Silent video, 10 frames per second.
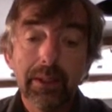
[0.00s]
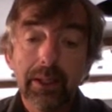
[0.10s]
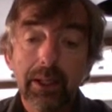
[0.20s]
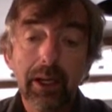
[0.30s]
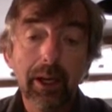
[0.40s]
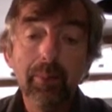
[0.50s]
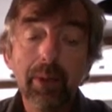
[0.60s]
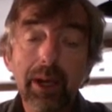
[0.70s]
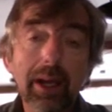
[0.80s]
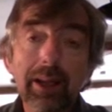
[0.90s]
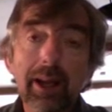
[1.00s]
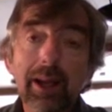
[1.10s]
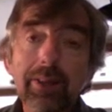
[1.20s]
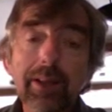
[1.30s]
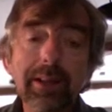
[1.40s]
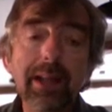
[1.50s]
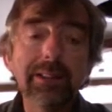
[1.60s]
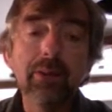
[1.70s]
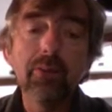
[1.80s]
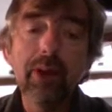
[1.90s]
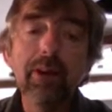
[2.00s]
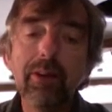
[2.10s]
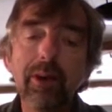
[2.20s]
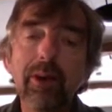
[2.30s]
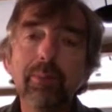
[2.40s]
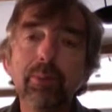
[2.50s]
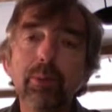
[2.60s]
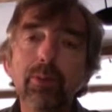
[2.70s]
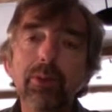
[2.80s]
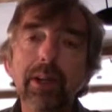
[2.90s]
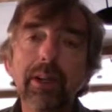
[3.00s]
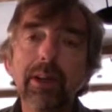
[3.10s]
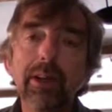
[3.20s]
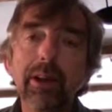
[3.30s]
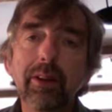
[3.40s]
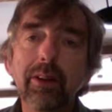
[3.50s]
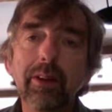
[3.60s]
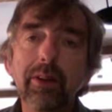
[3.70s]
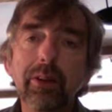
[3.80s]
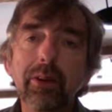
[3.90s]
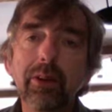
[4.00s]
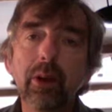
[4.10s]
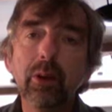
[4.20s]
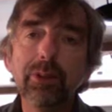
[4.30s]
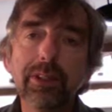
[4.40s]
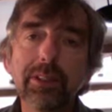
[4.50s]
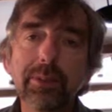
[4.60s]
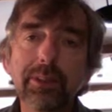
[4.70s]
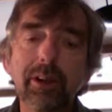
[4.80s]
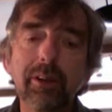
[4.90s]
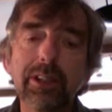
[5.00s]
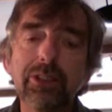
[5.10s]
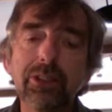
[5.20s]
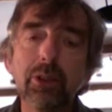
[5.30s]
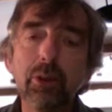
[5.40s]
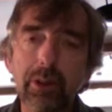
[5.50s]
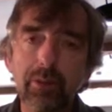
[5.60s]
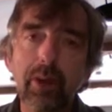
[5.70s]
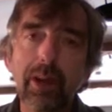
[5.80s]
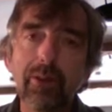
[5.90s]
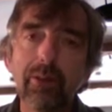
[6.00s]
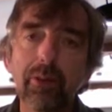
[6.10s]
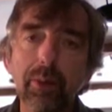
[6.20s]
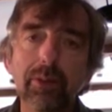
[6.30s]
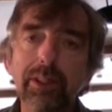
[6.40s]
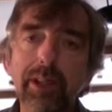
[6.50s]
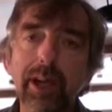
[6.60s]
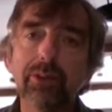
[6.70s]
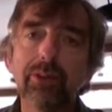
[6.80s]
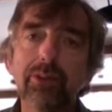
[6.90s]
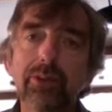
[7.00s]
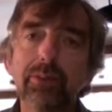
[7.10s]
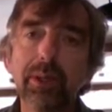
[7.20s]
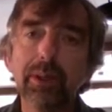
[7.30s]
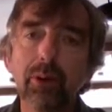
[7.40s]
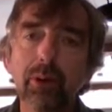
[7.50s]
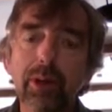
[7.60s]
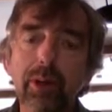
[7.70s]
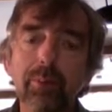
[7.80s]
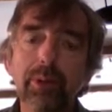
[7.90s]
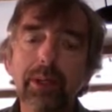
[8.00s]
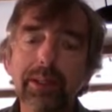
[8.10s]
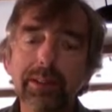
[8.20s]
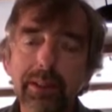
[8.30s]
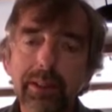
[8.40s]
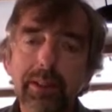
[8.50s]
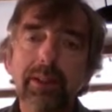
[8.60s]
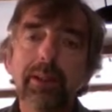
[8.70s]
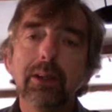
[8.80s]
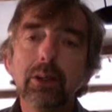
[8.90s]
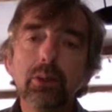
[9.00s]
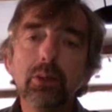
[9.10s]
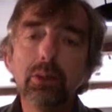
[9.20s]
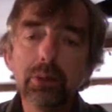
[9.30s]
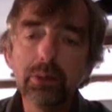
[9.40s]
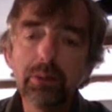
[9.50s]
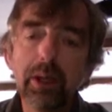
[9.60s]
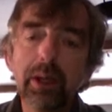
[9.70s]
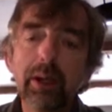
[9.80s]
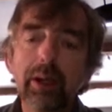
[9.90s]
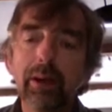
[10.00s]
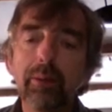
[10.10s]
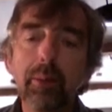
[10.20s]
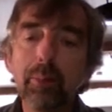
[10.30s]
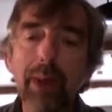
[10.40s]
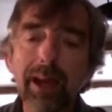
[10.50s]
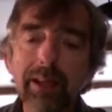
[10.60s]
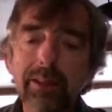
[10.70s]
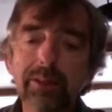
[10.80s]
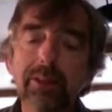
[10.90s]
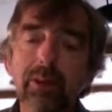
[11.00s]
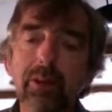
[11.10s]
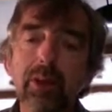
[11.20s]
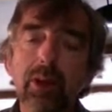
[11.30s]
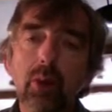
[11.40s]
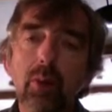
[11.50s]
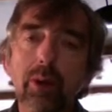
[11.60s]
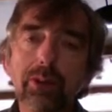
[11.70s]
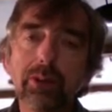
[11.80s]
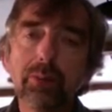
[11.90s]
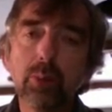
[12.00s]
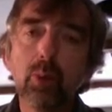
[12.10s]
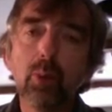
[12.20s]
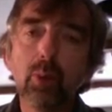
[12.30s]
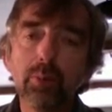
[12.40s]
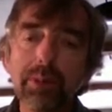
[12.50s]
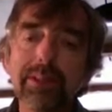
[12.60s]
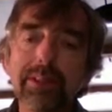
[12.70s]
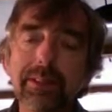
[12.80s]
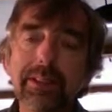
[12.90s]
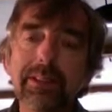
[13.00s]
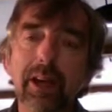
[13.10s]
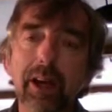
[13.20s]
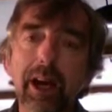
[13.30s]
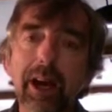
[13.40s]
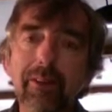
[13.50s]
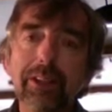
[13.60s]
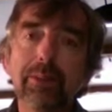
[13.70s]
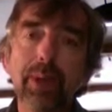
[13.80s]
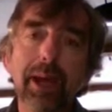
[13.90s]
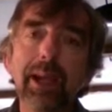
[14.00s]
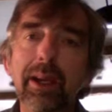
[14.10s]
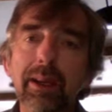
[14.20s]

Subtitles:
And I think that's a very, very important thing. The whole system is currently skewed in favour of the multinationals, the big oil companies, Google, the banks and so on, whereas small businesses are having to pay